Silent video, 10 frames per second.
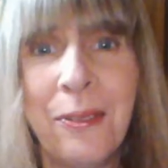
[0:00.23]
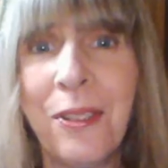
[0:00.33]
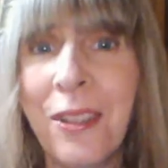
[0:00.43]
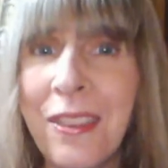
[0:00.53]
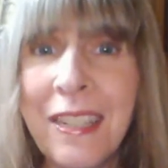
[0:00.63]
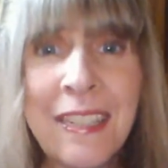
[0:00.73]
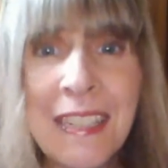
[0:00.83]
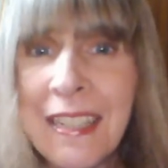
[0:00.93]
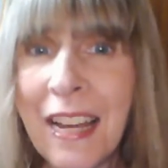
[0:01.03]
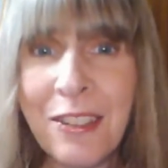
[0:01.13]
Well, this
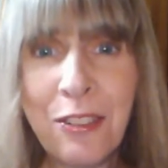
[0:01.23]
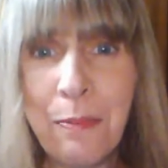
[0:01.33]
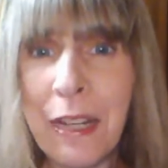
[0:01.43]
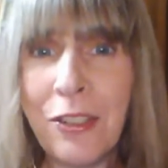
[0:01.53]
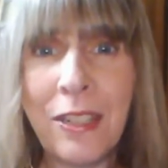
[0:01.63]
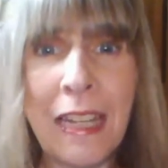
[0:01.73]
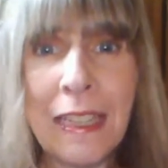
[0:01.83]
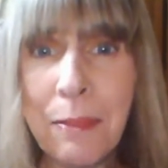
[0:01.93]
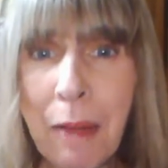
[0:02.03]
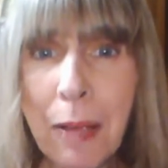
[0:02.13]
is not so much a
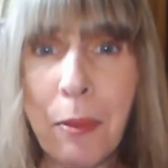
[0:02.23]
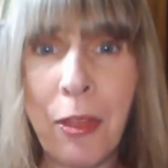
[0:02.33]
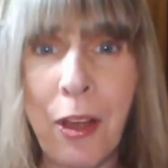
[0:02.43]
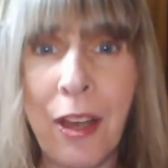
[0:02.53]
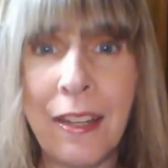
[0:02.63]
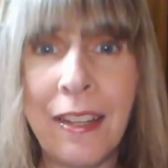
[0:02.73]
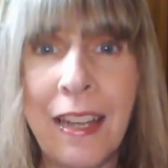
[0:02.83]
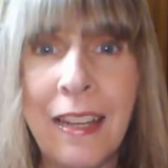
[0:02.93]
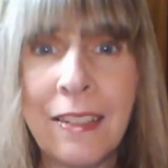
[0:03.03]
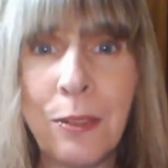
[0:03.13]
daily Bible thought
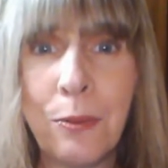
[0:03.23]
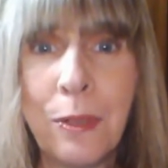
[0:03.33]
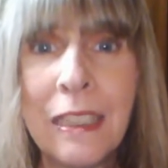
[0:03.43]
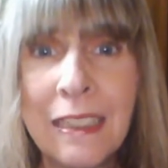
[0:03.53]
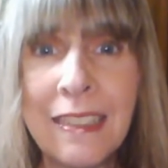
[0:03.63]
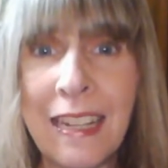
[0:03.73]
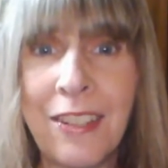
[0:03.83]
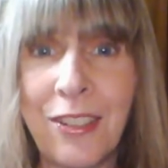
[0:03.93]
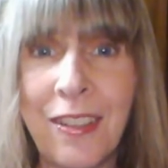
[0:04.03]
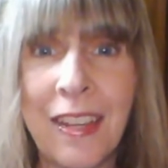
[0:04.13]
as a
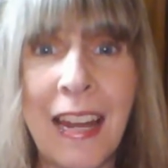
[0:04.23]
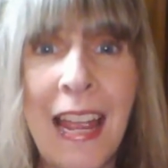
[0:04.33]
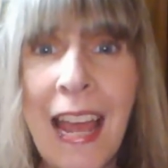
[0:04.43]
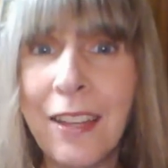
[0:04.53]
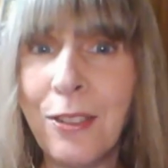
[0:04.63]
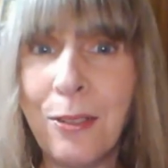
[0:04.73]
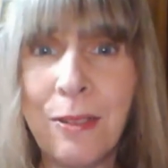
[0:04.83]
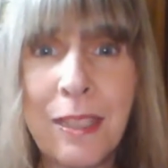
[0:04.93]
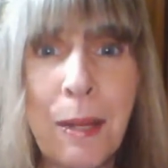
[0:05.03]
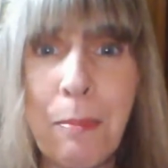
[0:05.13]
realization that I had to
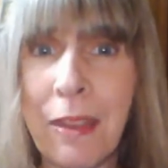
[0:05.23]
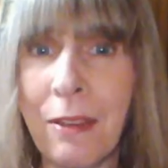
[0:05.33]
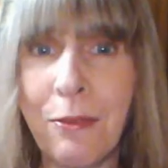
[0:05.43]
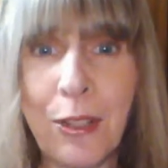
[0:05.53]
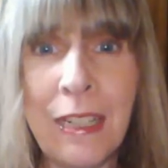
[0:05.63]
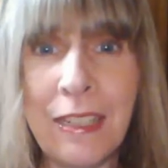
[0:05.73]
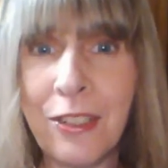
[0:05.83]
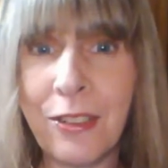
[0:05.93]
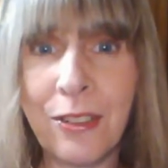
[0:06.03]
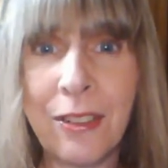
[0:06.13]
do something for
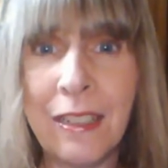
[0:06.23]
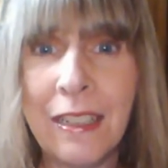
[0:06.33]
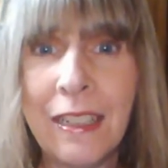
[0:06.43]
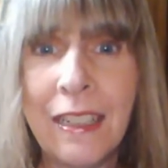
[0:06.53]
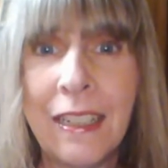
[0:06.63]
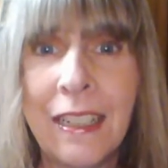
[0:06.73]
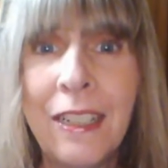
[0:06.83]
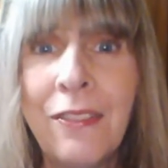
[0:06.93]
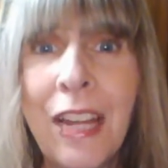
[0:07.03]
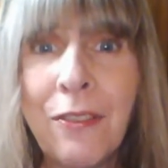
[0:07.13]
Easter.
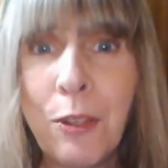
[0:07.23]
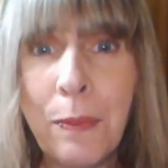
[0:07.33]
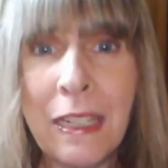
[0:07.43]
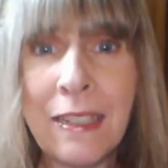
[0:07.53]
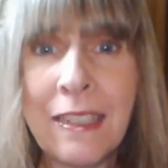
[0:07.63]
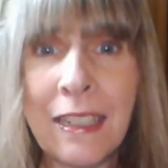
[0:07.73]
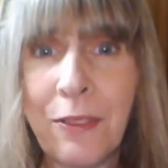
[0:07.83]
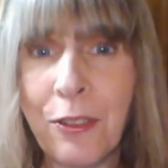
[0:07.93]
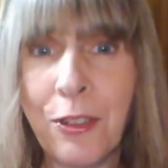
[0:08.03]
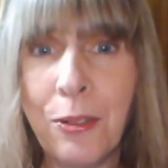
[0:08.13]
Even after being
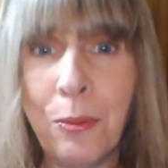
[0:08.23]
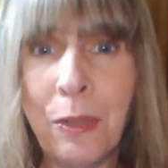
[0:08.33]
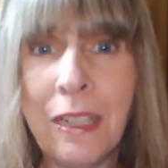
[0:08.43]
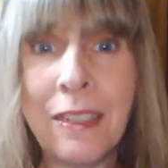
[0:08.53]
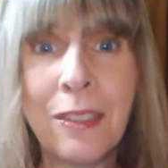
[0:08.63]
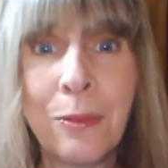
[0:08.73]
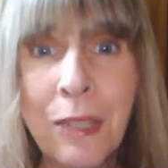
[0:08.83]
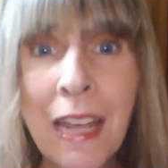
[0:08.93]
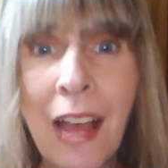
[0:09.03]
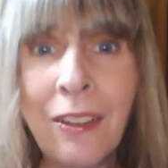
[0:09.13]
sick for 2 weeks, the
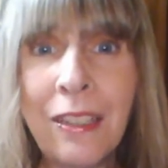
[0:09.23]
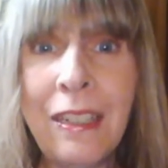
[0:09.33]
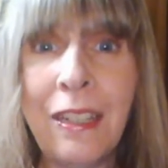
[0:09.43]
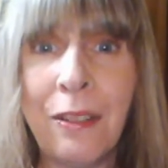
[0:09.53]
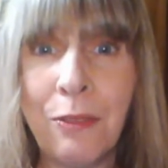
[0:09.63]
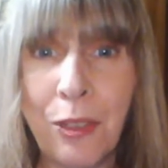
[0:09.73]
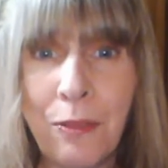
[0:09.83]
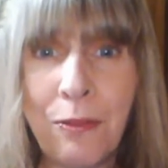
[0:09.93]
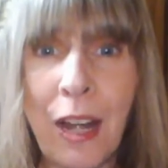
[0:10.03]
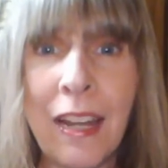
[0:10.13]
reality of
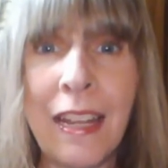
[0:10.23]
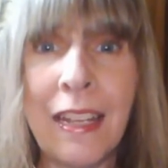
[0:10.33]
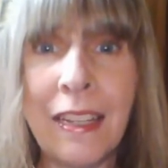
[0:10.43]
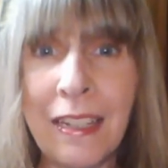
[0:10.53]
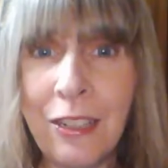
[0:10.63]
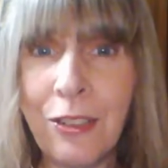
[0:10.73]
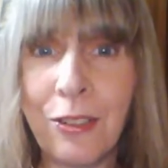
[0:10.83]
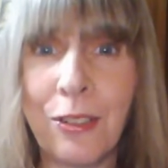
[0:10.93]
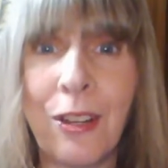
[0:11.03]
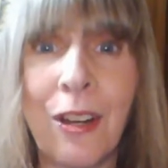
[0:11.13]
Good Friday and
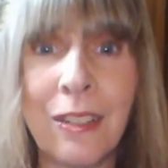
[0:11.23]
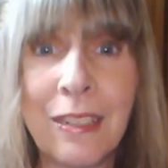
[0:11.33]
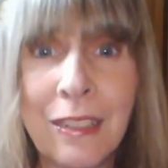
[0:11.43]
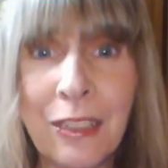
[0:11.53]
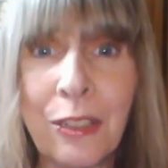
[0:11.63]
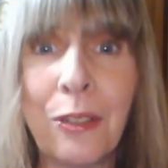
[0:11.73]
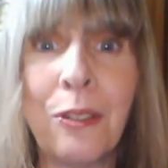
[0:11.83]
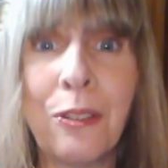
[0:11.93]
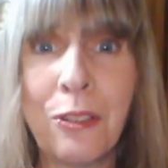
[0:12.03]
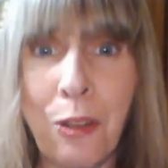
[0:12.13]
Easter are
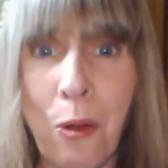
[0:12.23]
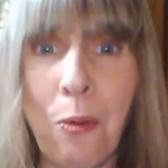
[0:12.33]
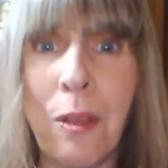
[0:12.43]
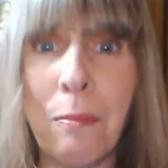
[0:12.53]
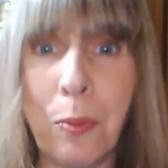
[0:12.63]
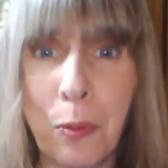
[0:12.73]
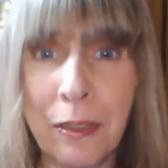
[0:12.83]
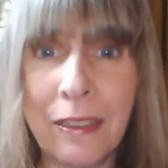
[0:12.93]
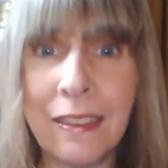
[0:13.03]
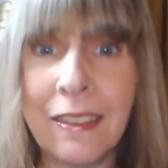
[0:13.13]
still so
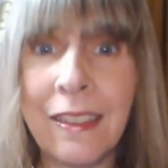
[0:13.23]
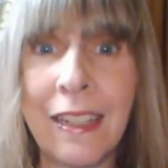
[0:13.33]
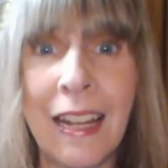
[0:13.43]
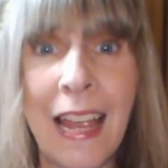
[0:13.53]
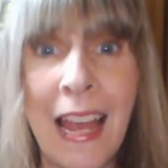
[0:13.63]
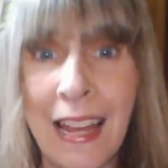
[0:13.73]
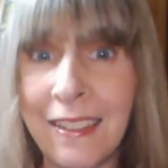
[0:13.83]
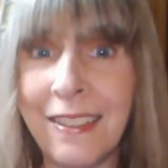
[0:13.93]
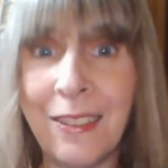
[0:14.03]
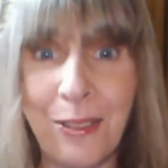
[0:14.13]
important that I
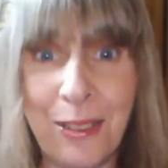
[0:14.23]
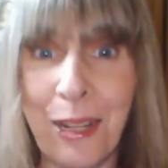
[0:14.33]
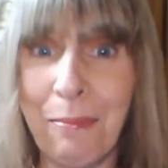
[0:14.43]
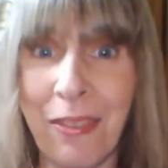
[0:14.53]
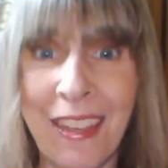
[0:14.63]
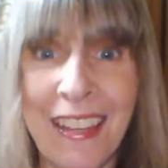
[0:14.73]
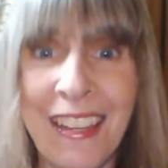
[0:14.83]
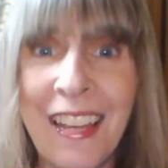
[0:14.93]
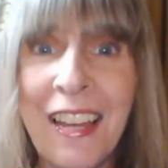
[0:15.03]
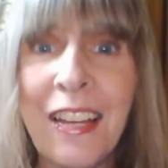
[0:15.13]
had to do
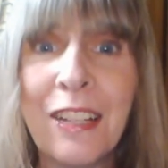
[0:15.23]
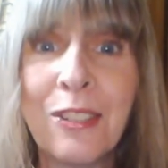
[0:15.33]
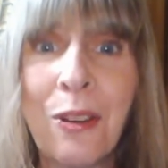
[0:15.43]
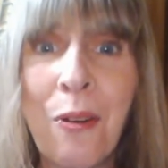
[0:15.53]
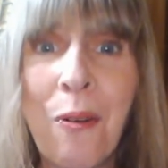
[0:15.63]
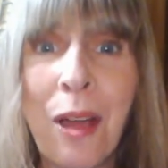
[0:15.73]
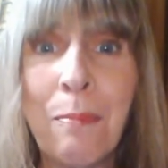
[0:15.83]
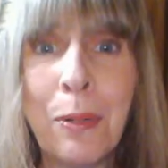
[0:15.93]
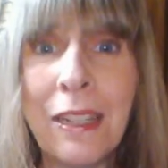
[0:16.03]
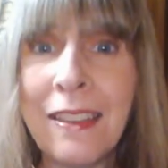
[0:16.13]
something. So
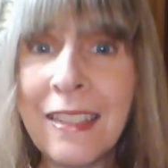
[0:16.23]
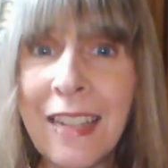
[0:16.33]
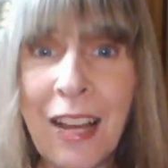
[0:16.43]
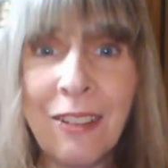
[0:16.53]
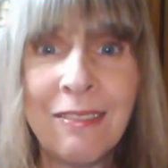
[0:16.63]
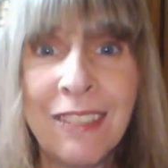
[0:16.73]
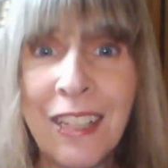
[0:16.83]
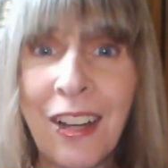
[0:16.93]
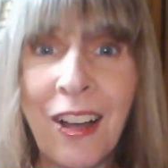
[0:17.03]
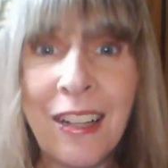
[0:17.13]
I'm putting this out
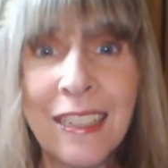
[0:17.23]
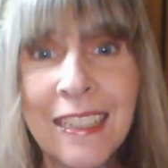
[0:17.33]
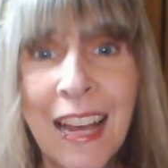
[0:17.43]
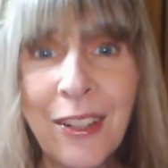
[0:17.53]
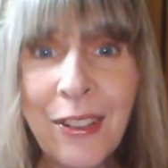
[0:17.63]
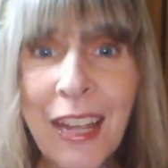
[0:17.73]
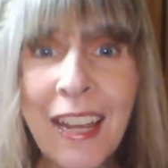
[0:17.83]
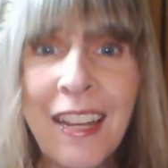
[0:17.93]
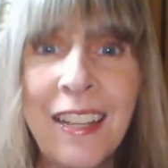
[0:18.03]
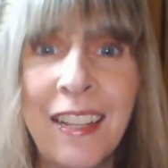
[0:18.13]
on a
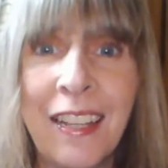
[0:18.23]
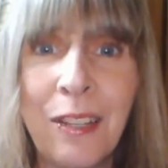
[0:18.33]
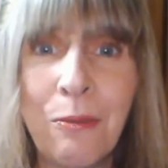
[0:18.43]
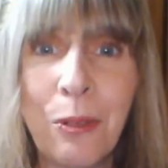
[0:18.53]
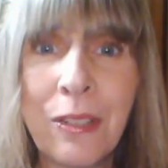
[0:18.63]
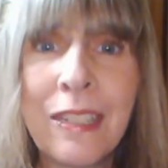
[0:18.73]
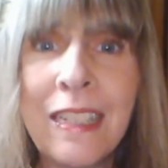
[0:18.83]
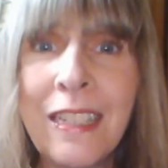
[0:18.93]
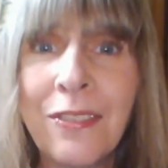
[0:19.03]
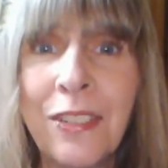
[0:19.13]
Saturday, and we'll
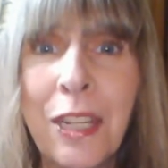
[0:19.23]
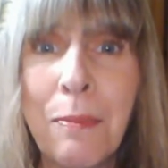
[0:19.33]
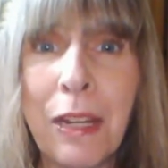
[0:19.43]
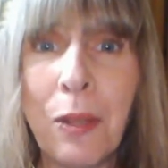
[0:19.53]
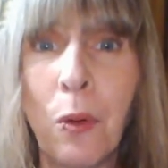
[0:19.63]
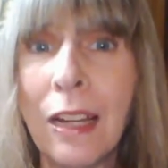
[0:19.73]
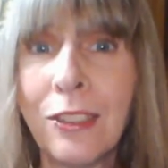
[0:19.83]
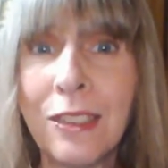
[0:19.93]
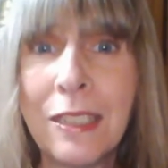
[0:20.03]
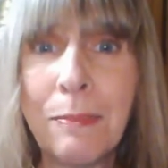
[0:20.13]
see if anybody
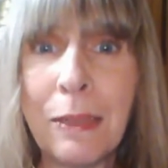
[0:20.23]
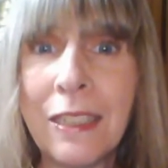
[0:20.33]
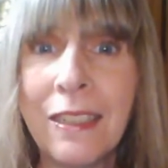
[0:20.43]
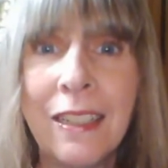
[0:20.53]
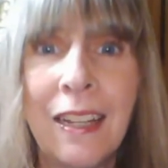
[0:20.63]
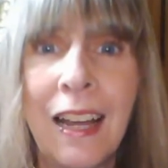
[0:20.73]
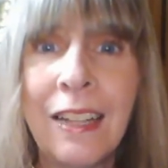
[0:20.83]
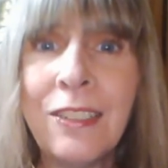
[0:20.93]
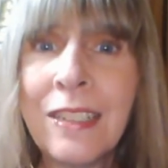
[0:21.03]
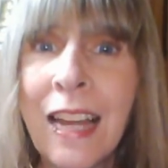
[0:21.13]
watches, but
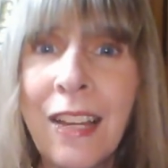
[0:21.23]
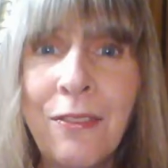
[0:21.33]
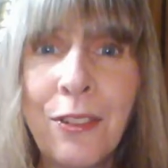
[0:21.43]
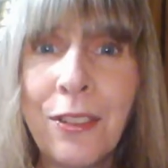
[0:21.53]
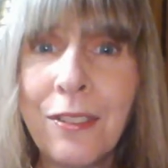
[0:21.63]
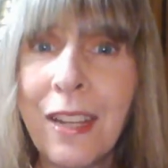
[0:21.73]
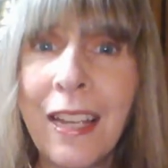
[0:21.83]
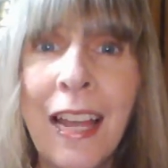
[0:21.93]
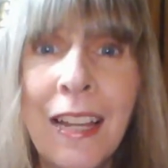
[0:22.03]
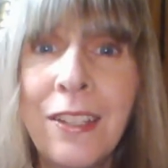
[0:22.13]
I
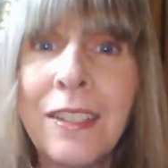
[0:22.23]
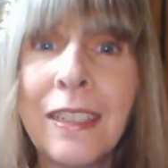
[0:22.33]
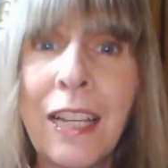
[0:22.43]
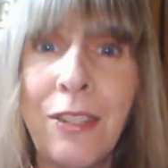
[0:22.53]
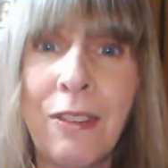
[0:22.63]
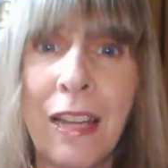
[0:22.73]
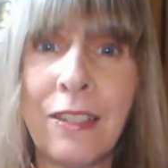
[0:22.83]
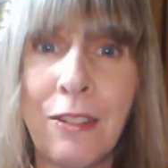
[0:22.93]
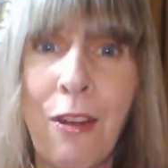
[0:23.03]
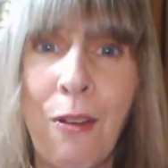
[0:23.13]
had to let you
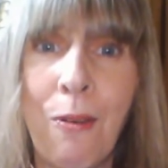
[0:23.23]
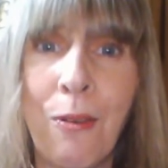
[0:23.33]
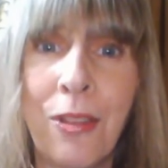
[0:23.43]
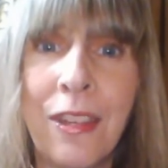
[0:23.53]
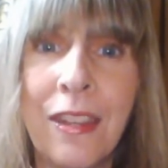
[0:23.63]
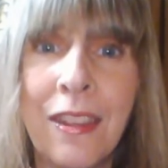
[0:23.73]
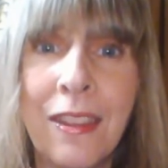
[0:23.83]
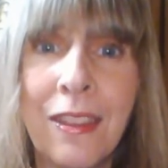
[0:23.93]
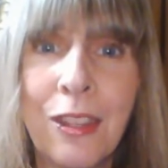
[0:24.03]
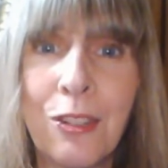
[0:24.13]
guys know that
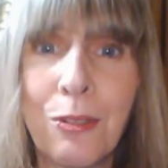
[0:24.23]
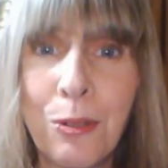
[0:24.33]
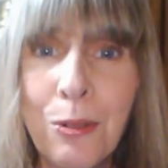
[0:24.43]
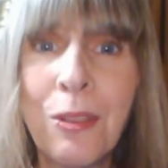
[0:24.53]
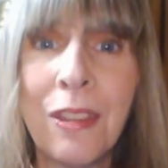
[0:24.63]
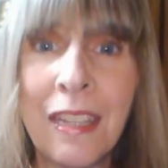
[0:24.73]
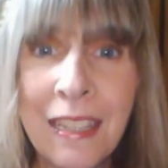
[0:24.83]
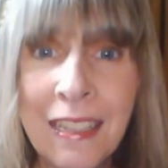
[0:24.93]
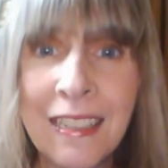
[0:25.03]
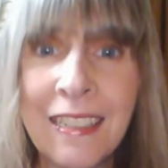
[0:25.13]
the truth
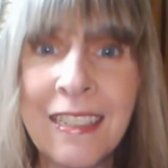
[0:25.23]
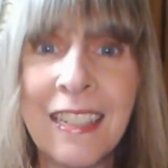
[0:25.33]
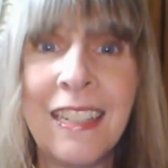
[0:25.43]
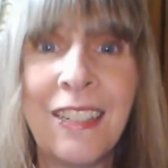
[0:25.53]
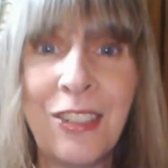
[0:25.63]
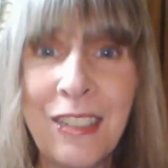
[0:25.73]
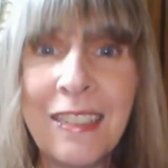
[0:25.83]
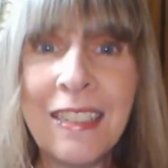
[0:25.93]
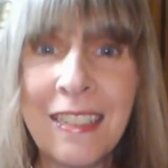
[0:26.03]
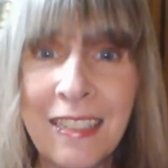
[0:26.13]
is
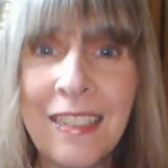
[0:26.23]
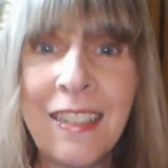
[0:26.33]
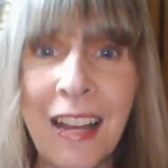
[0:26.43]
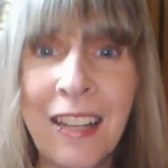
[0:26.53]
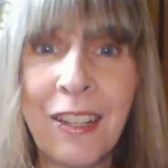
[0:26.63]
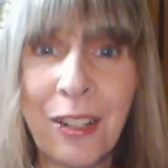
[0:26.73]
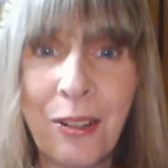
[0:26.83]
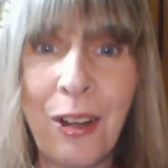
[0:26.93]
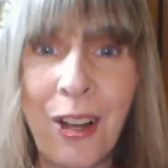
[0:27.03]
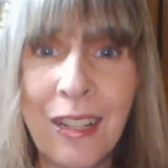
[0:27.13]
Jesus did die on a
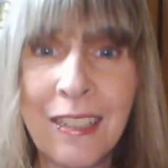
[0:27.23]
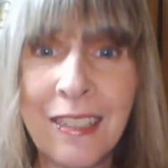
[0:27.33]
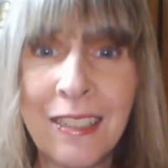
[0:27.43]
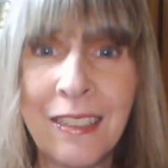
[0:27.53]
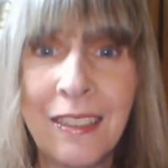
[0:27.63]
cross